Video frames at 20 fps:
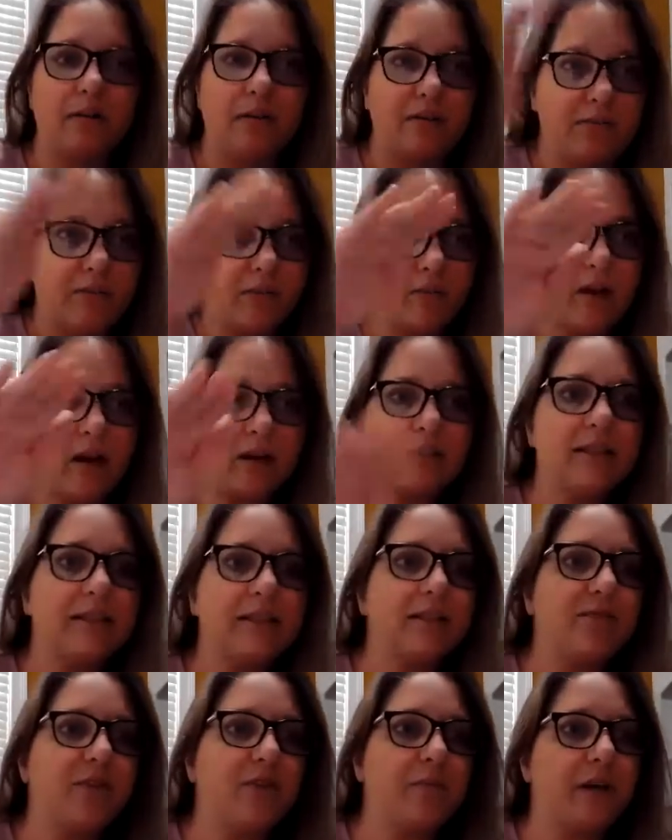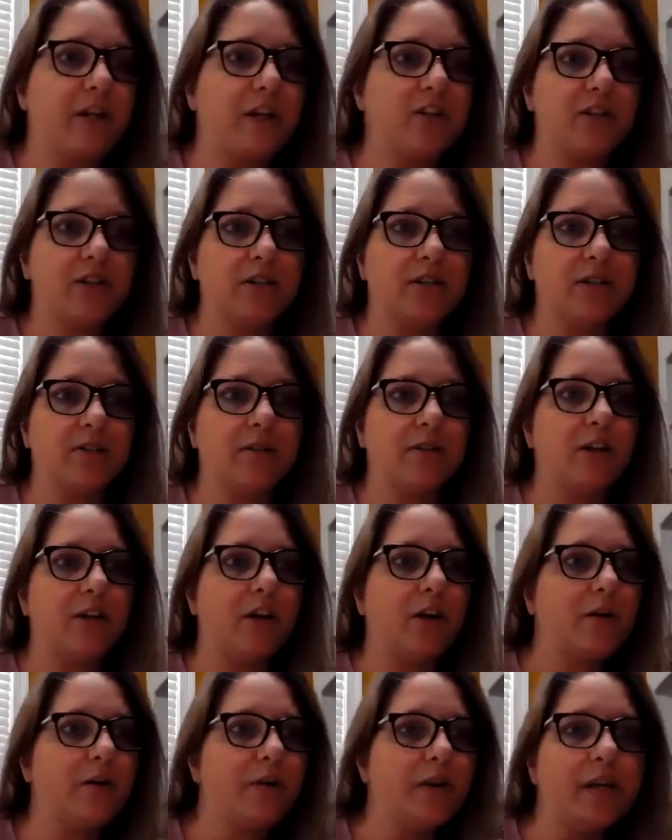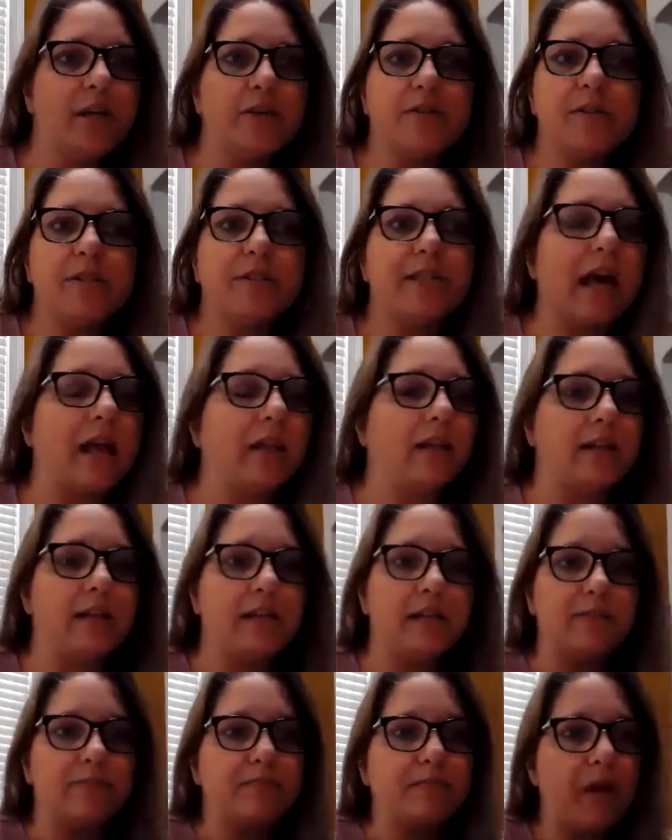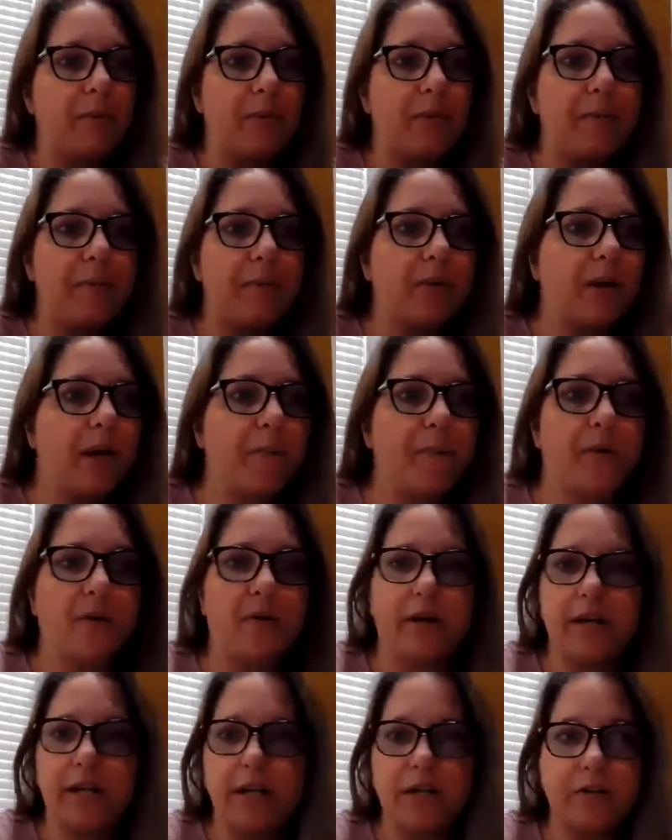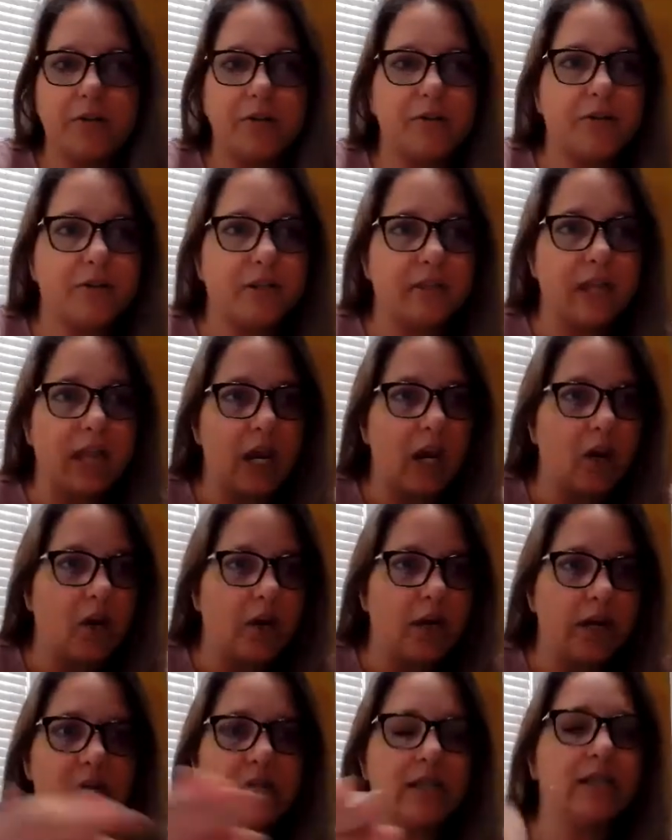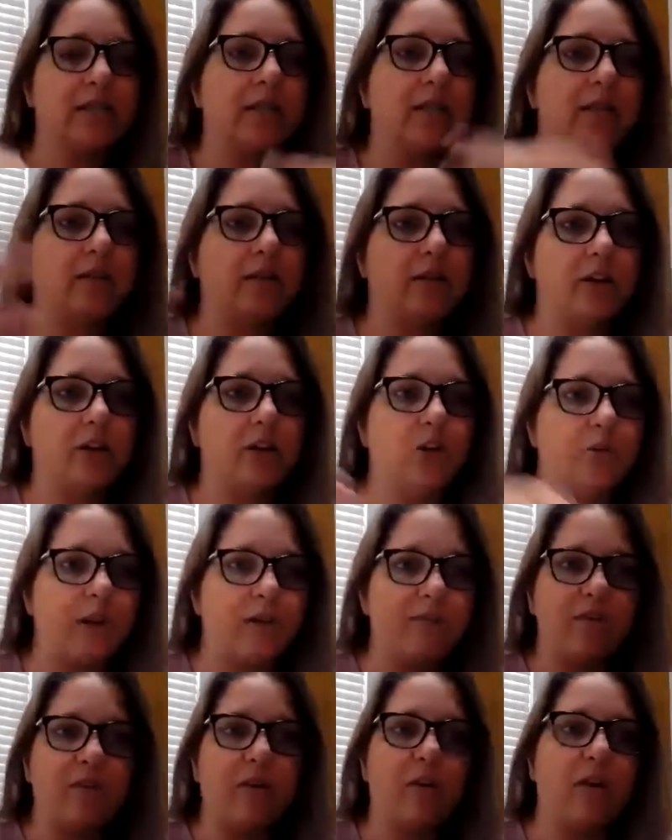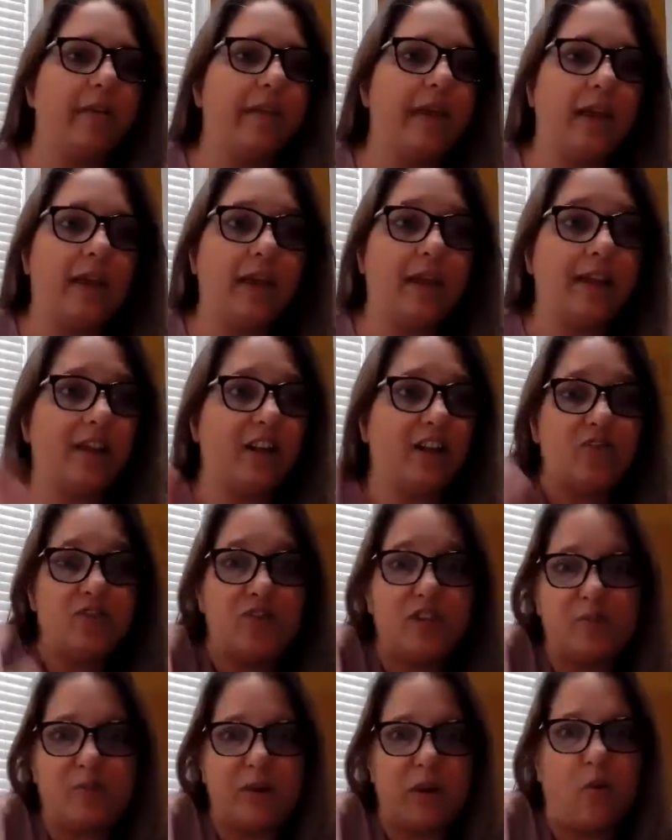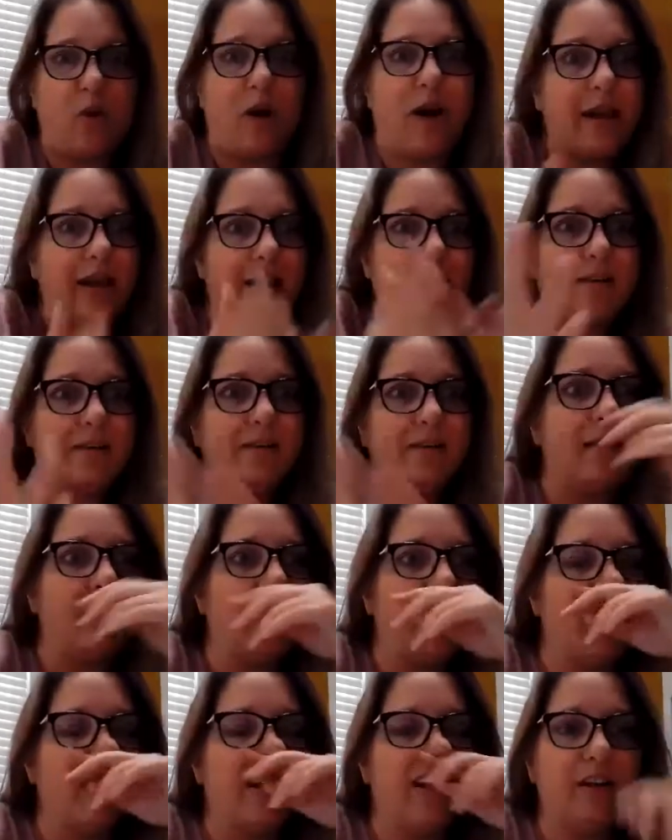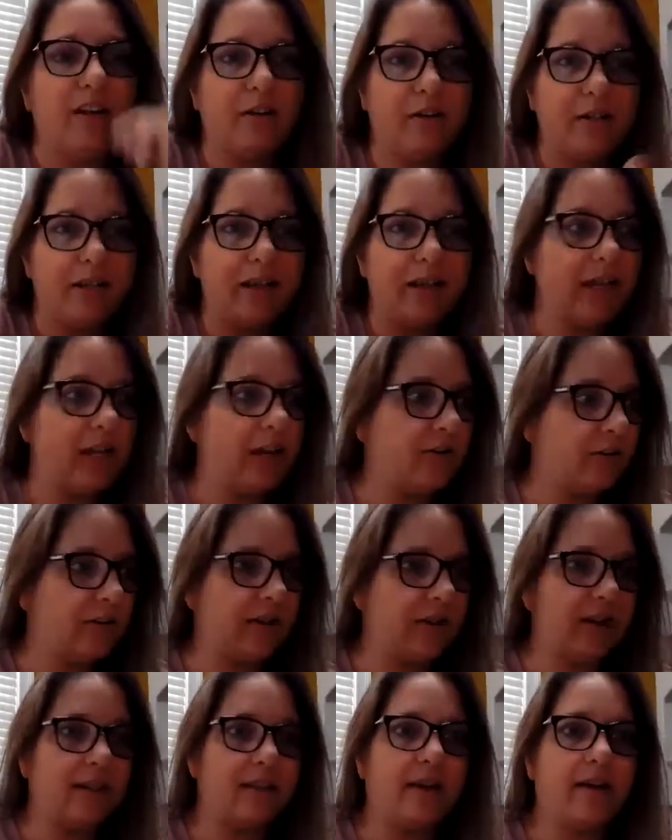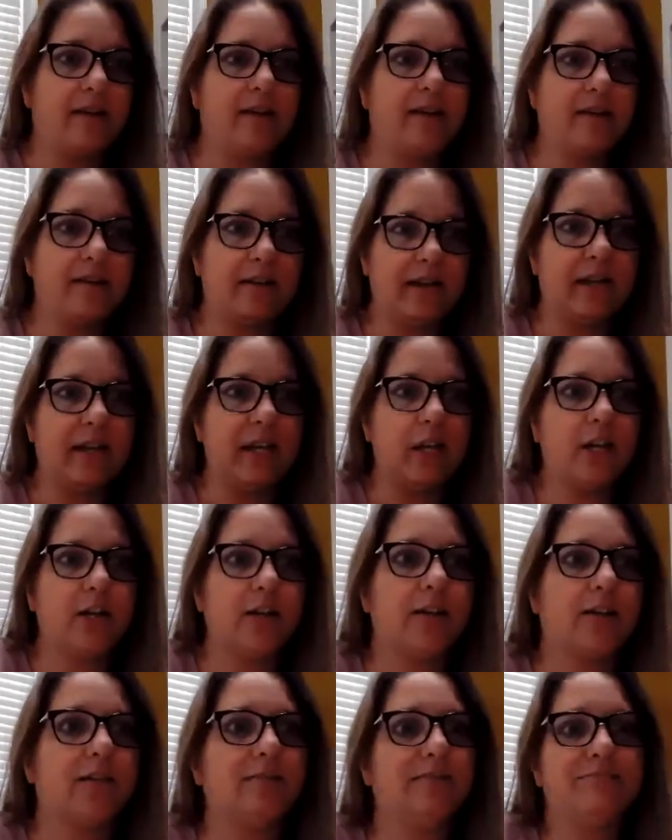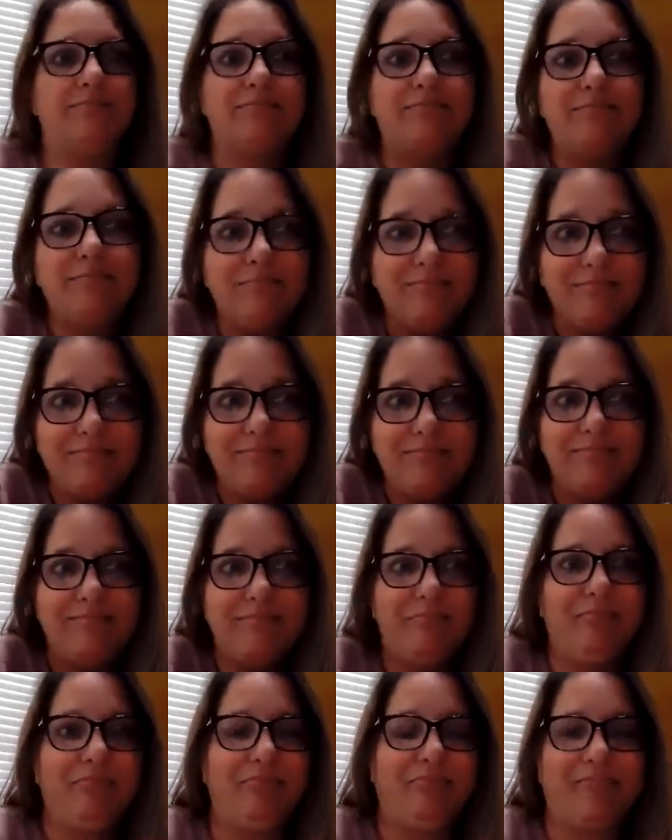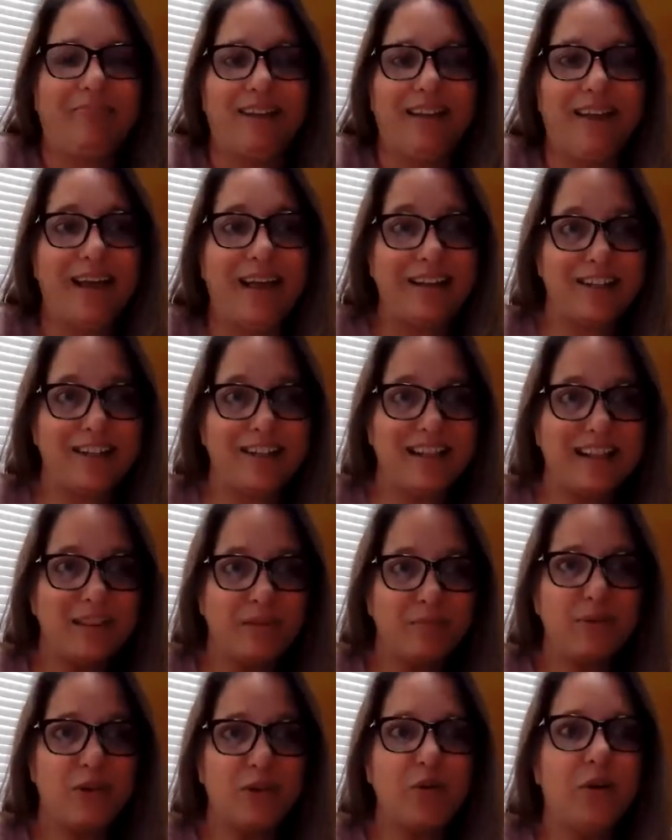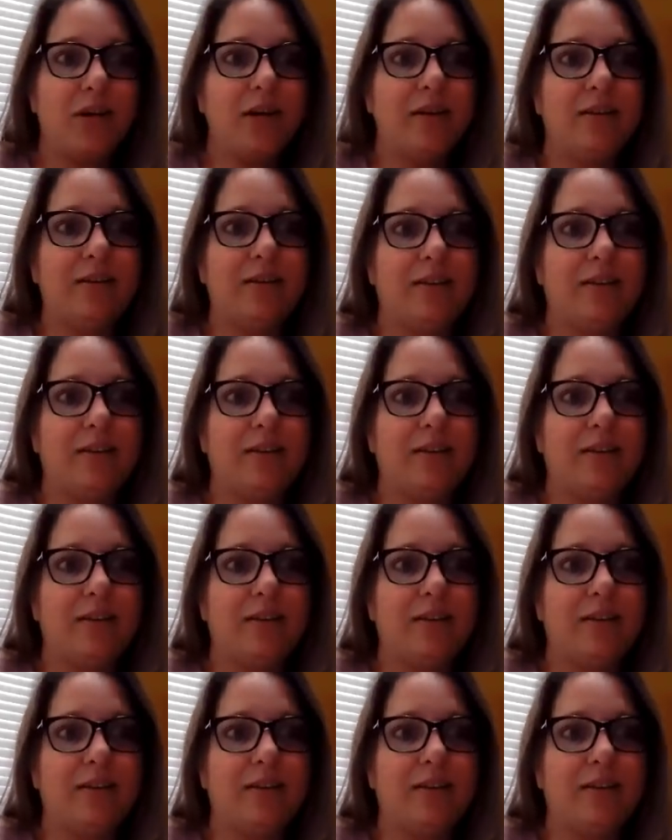fill out this information, you know, here's Sally's member number, here's Carrie's, and, you know, they fill all that in and you just be quiet and, you know, click here, click there, click here, and just let them do it.